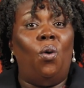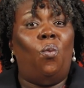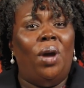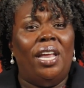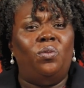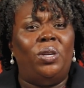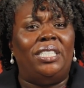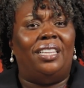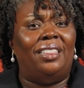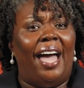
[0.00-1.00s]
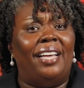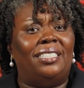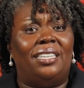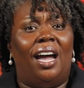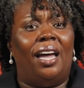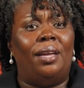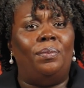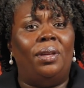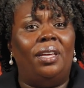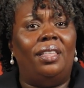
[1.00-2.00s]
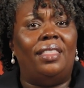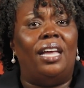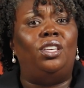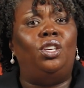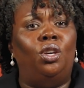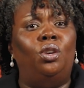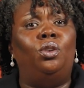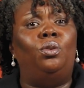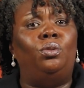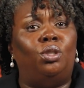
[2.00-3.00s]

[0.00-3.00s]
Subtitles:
When was the last time that you